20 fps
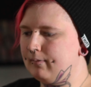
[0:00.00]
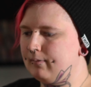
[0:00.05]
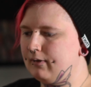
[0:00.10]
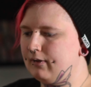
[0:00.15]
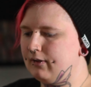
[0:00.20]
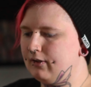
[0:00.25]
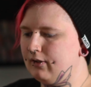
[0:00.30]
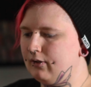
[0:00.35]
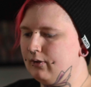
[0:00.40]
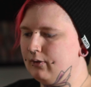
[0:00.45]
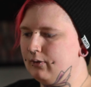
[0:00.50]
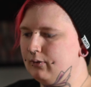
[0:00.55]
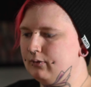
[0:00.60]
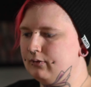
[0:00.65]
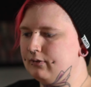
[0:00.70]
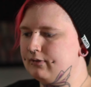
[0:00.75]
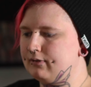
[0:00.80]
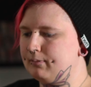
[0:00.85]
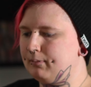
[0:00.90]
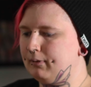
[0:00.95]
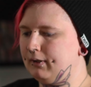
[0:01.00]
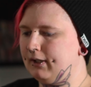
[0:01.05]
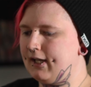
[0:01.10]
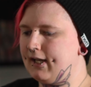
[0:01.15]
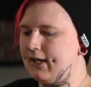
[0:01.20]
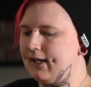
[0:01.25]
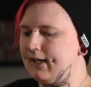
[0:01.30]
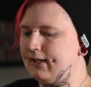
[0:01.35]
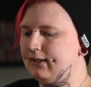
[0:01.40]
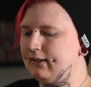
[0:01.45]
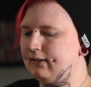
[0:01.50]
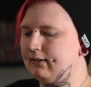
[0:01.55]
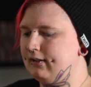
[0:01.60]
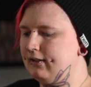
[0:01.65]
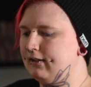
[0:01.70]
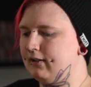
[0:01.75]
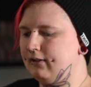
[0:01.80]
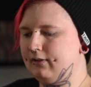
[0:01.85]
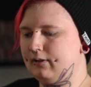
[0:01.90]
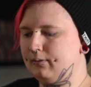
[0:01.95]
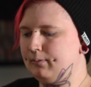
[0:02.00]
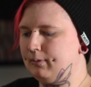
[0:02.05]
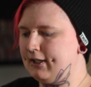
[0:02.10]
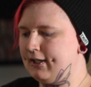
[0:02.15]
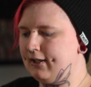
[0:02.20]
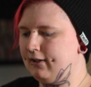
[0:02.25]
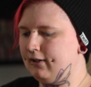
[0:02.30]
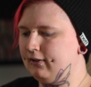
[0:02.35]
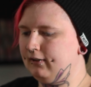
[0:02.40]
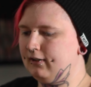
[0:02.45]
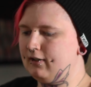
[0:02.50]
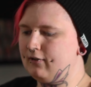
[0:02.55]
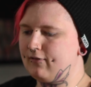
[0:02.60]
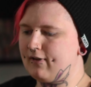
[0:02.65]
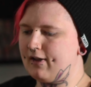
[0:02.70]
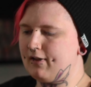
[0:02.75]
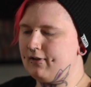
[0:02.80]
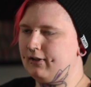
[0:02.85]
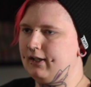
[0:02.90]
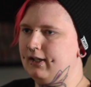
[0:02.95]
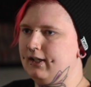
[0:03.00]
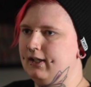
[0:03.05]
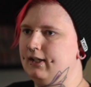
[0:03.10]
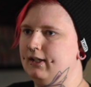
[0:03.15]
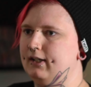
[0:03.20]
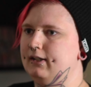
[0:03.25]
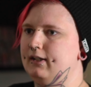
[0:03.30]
Those play, they'll play an early Falcon,